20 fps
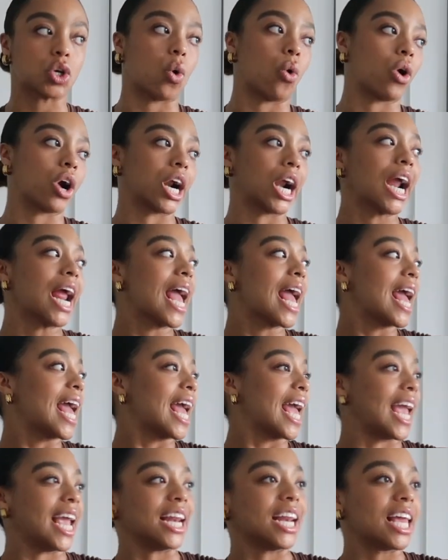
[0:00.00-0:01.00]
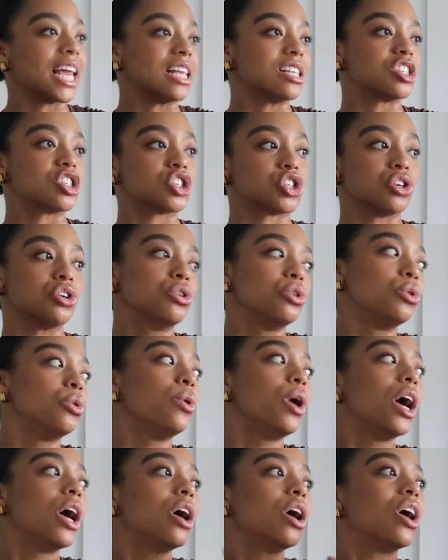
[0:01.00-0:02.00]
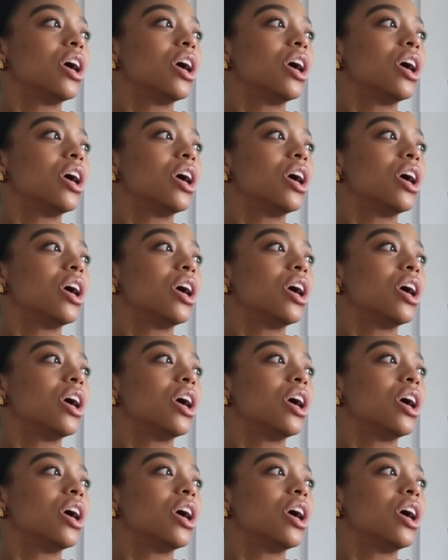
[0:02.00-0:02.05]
or it needs to,